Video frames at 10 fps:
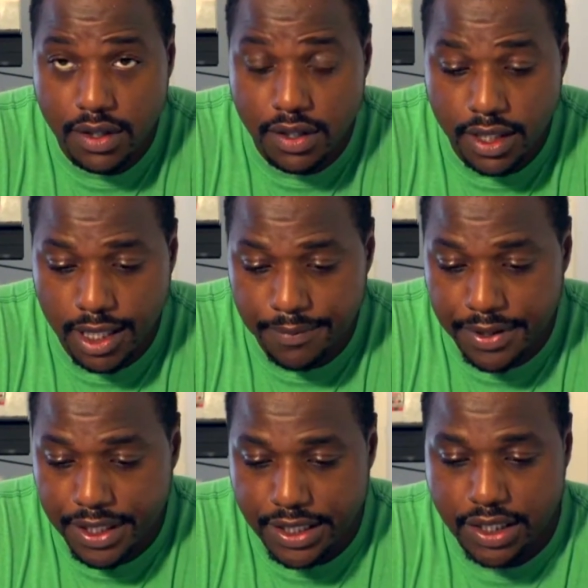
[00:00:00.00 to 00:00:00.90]
Know what I
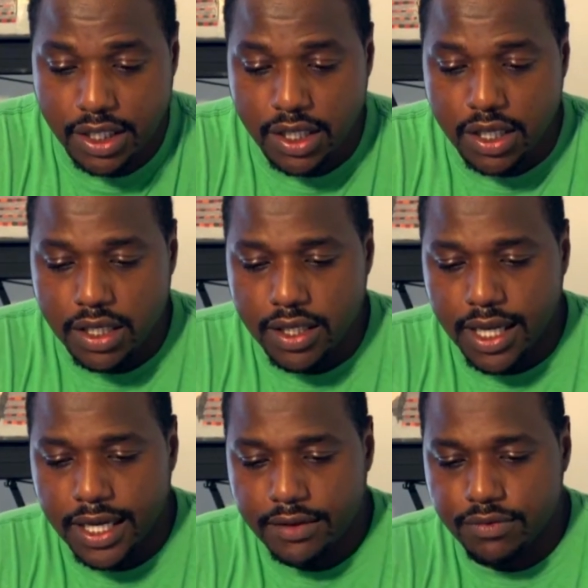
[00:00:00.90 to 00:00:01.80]
mean?
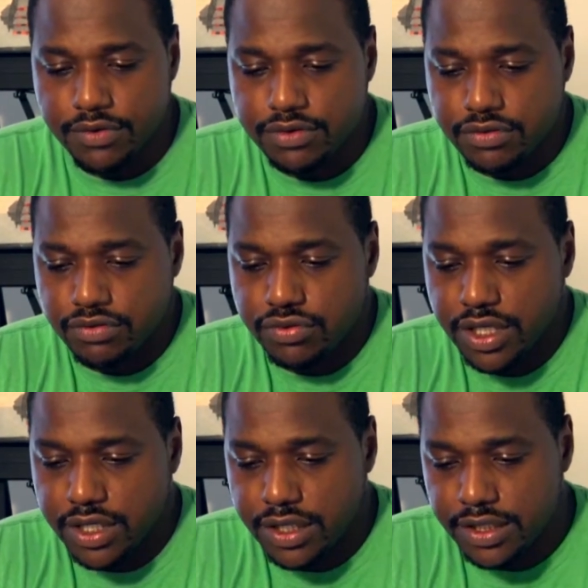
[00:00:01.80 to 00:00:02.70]
Like you
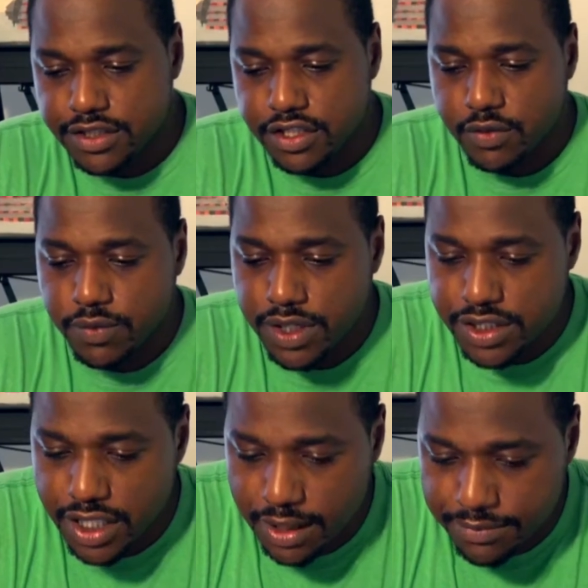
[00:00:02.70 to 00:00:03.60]
get into the win
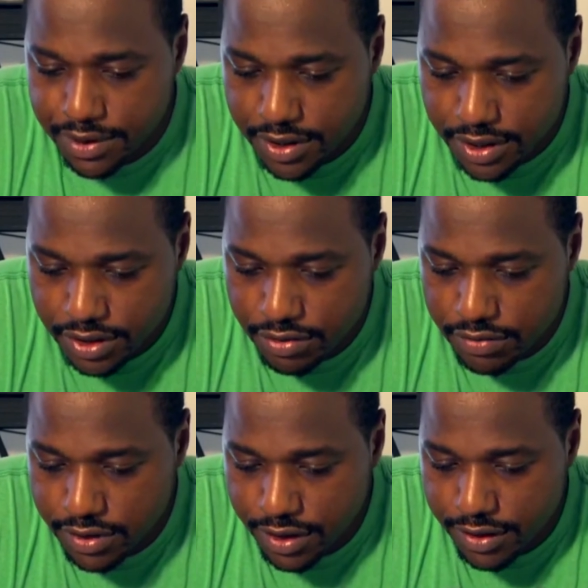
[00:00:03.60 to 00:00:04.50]
chapter, you
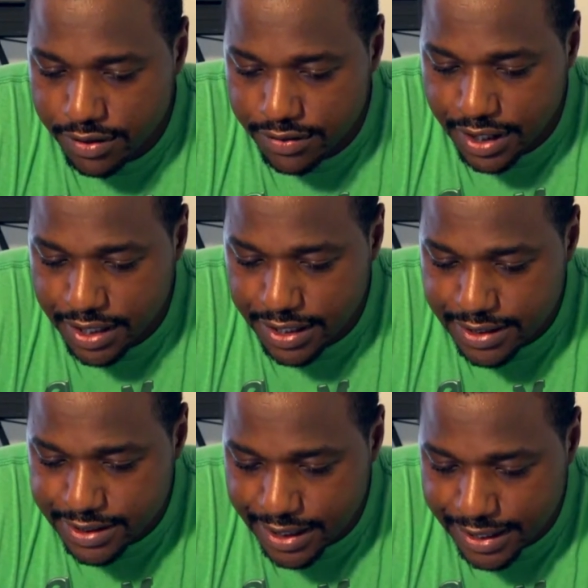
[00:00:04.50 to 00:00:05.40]
learn that
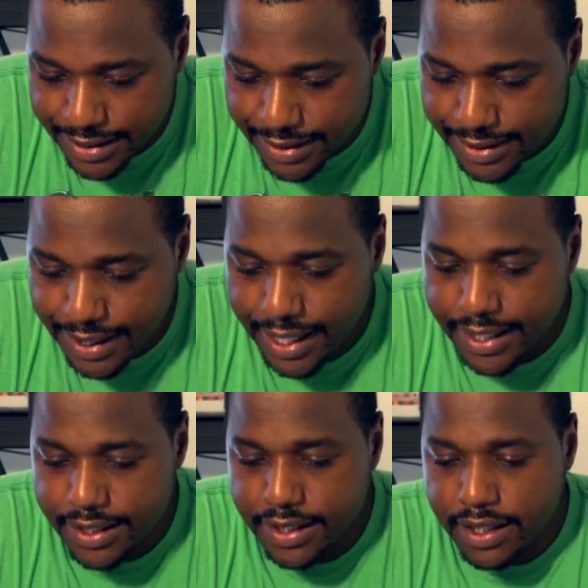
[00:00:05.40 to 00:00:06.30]
it's a
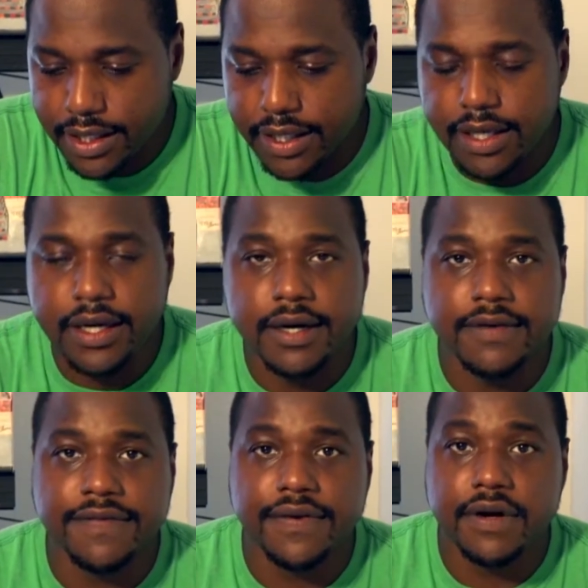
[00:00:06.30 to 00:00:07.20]
lot
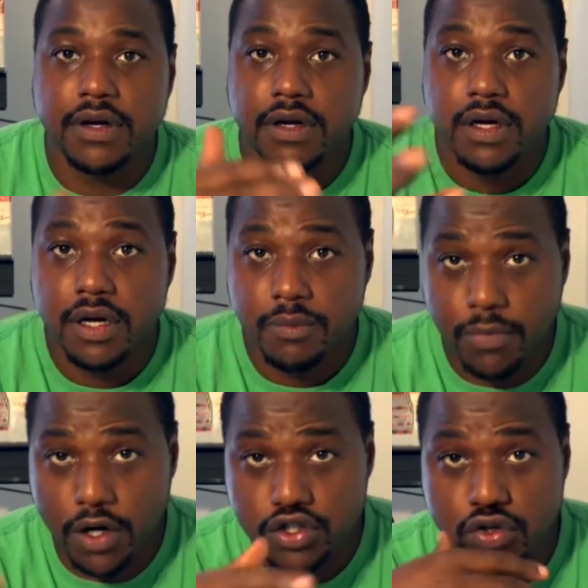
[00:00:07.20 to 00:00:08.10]
of
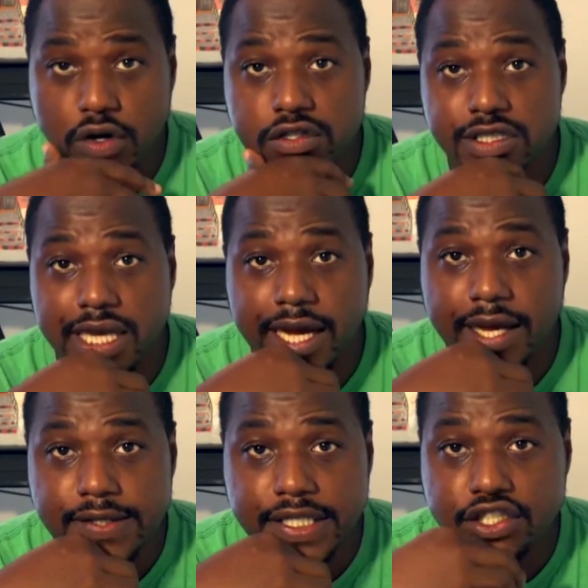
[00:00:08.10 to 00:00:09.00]
martial arts
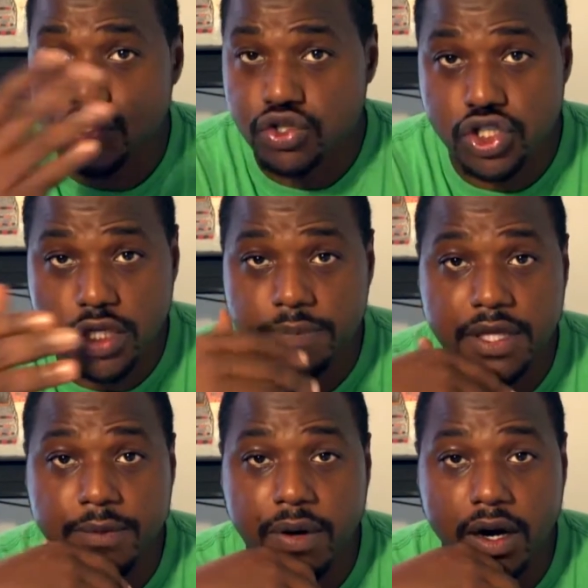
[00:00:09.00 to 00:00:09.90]
styles that you shouldn't be
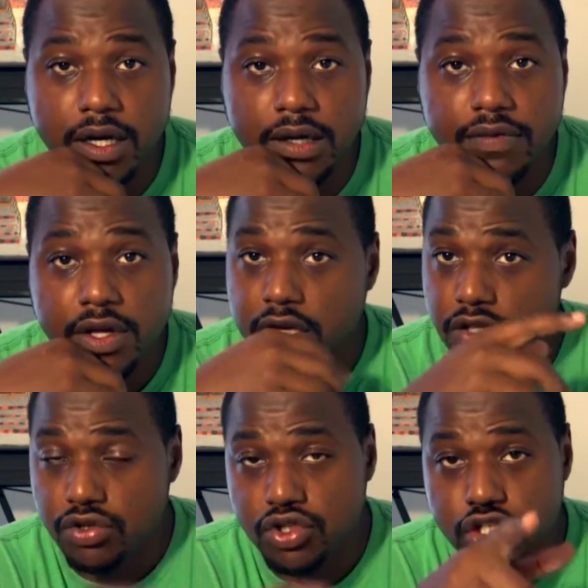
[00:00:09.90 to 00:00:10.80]
a part of.
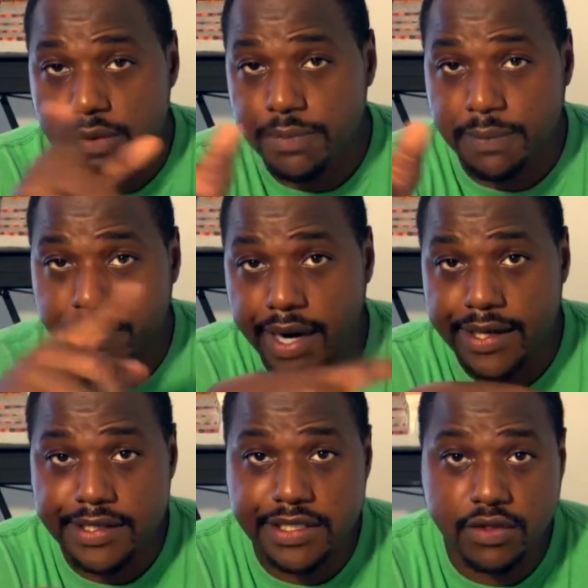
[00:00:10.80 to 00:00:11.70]
You shouldn't be
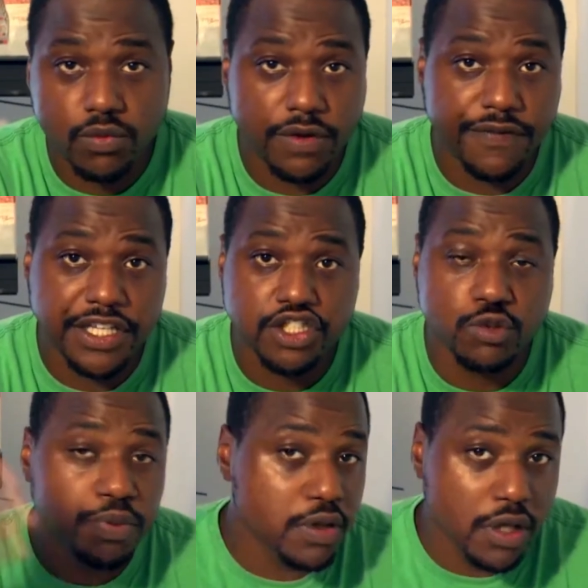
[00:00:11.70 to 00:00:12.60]
practicing with a
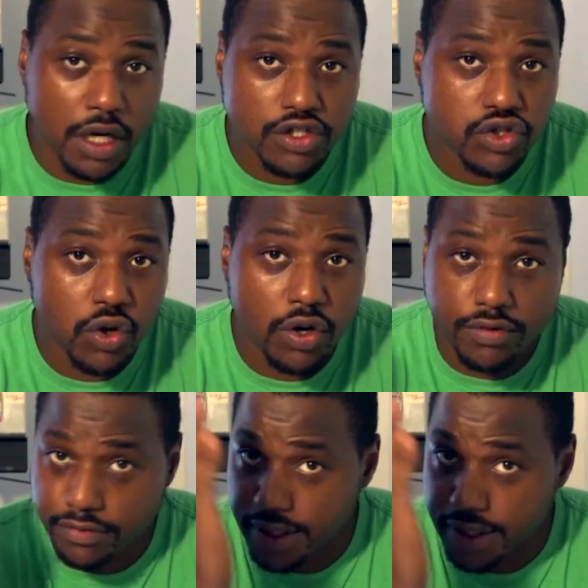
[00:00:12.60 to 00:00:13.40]
super long sword.